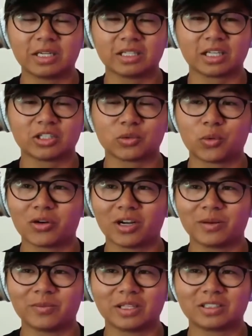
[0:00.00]
because I just woke
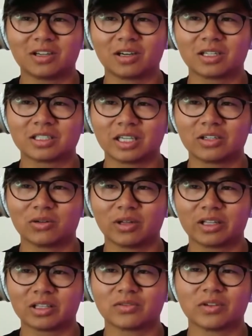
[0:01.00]
up. That's not because I don't
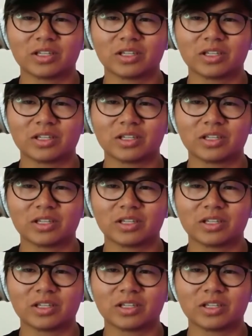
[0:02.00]
like this